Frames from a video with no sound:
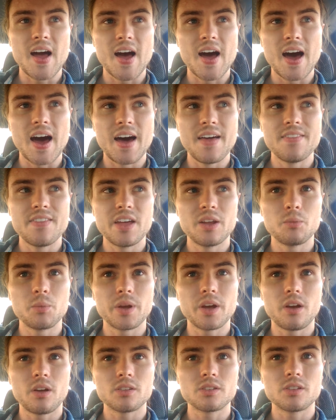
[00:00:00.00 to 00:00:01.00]
Then
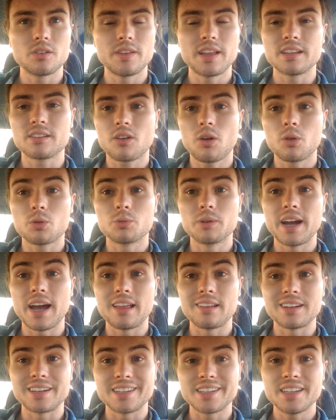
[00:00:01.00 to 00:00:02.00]
that's called
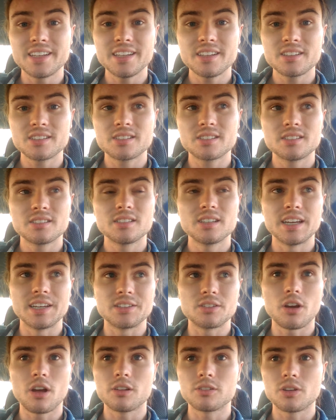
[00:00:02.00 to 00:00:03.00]
Reality Geeks.
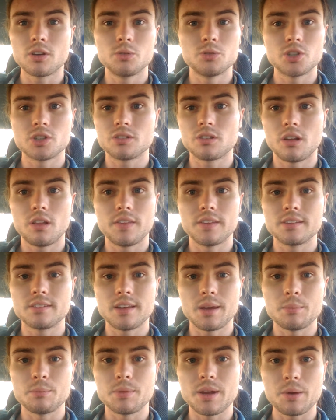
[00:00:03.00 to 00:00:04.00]
It's also just on the
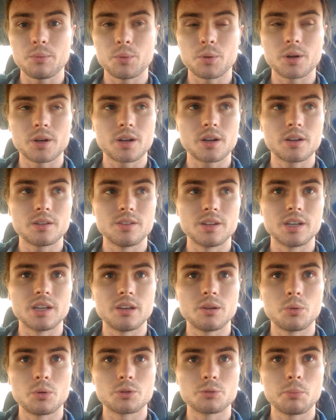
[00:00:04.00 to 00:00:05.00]
same network, the
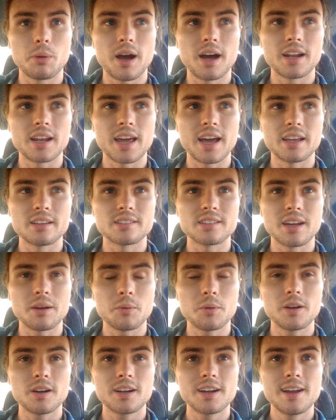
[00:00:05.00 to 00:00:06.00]
Geek Wars Podcast
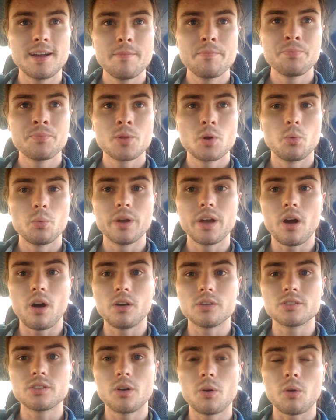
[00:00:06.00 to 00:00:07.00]
Network. We
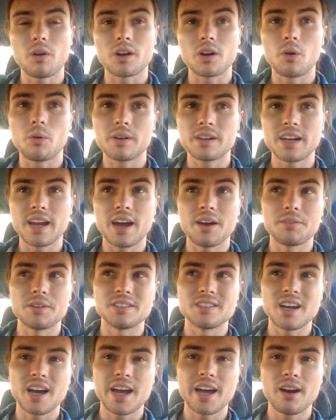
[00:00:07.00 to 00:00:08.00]
also are going to have a
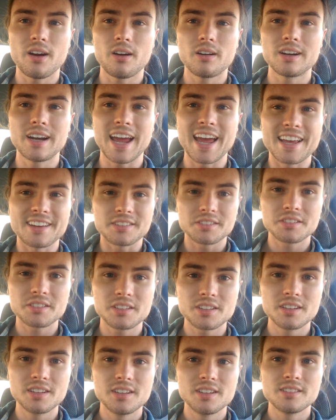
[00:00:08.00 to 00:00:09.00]
Die
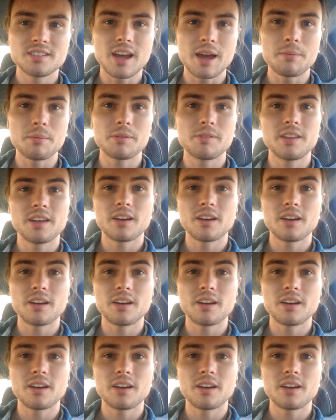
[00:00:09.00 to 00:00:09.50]
Hard-esque type of